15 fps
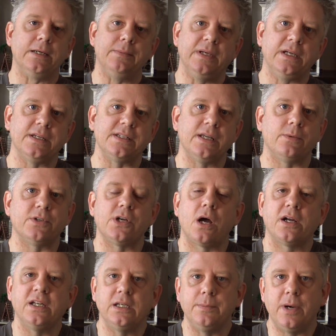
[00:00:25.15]
because they were
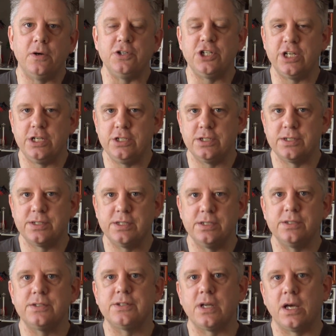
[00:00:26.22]
talking about changes
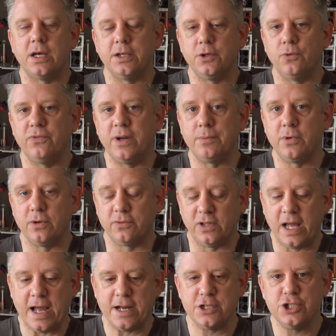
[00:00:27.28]
since November of
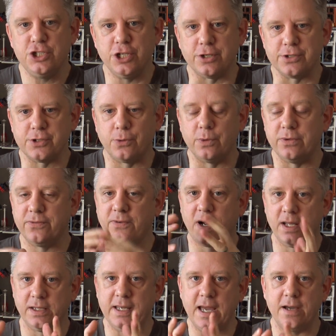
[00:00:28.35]
last year, so we
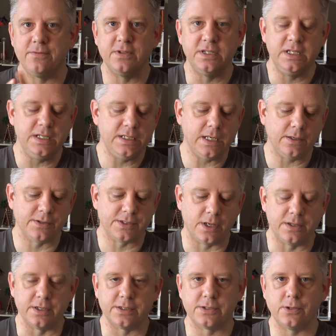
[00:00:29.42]
finally have the details on this.